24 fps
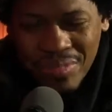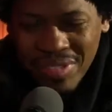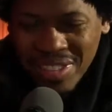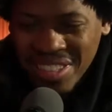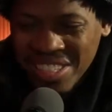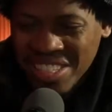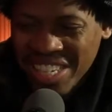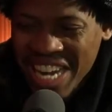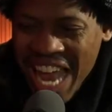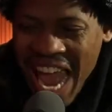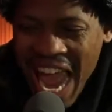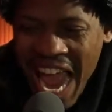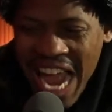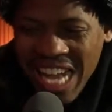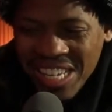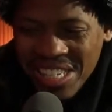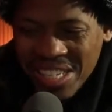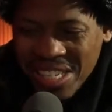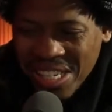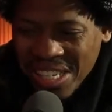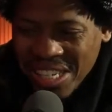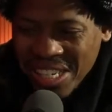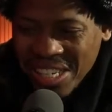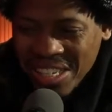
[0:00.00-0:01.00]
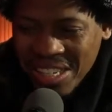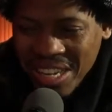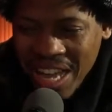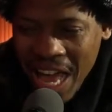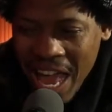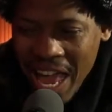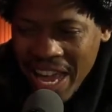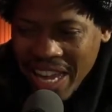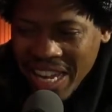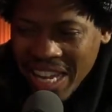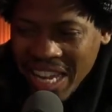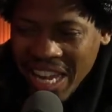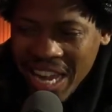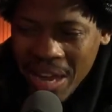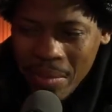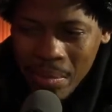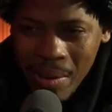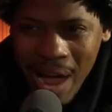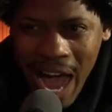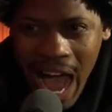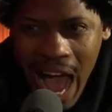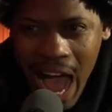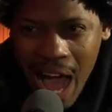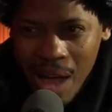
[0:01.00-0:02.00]
nasty like hip
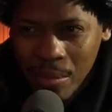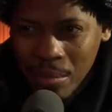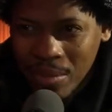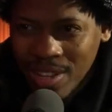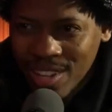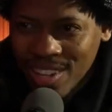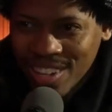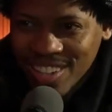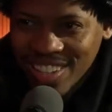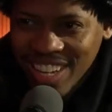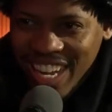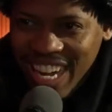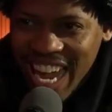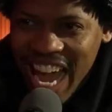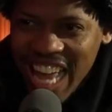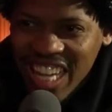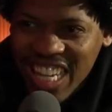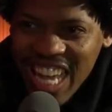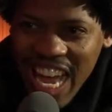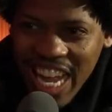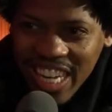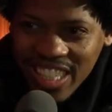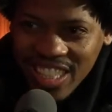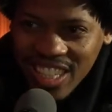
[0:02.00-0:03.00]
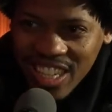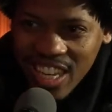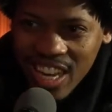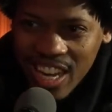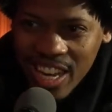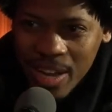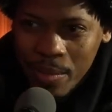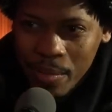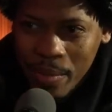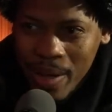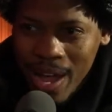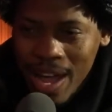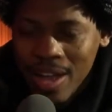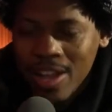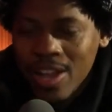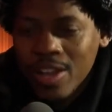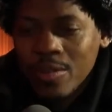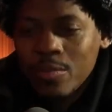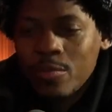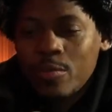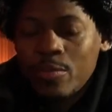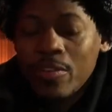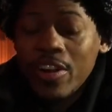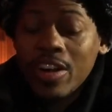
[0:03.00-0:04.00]
hop. Like I like the hip hop.
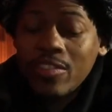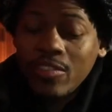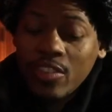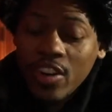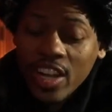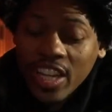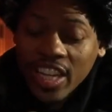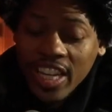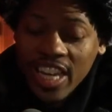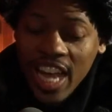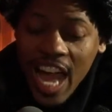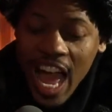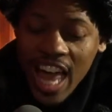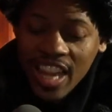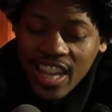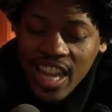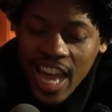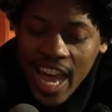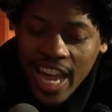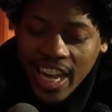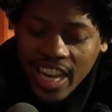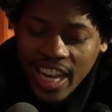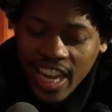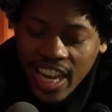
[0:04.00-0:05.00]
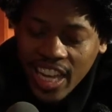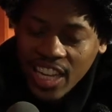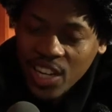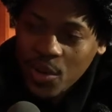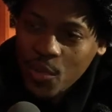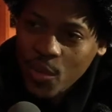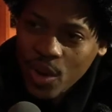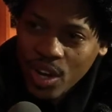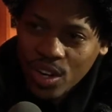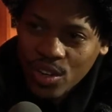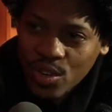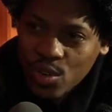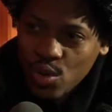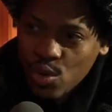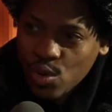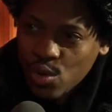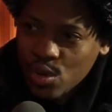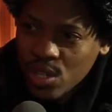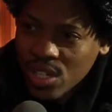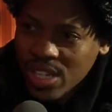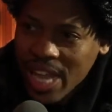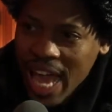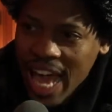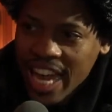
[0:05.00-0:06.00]
Really, I like anyone
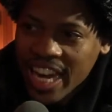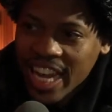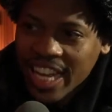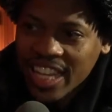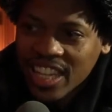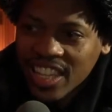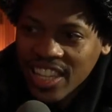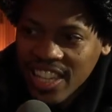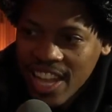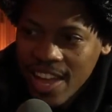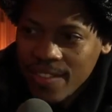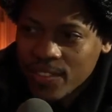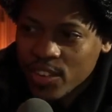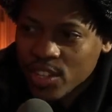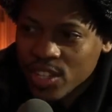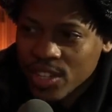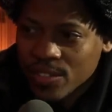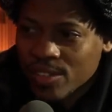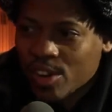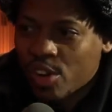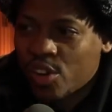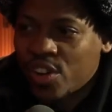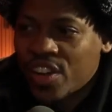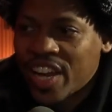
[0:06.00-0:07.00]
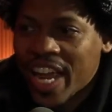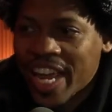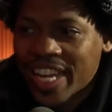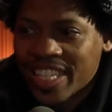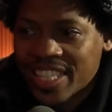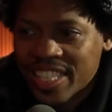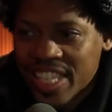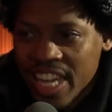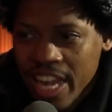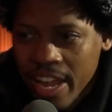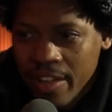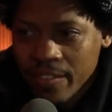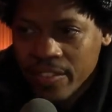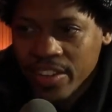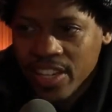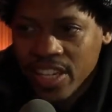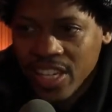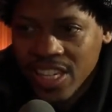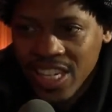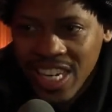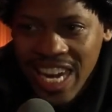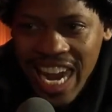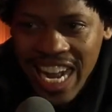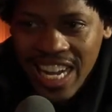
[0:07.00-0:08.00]
who is at a level of creativity
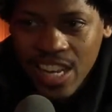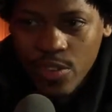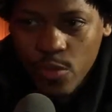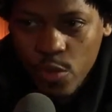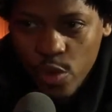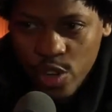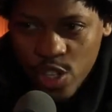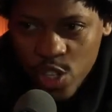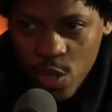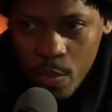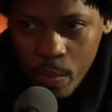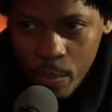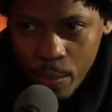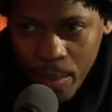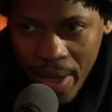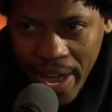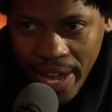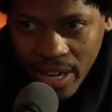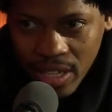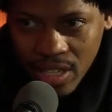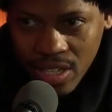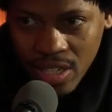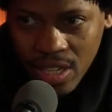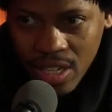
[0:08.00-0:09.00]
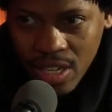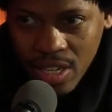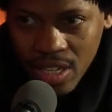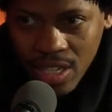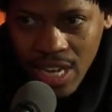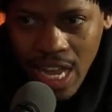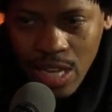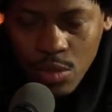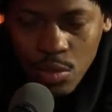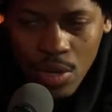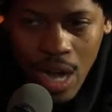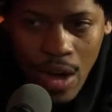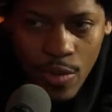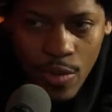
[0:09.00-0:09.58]
that I can respect. That's what I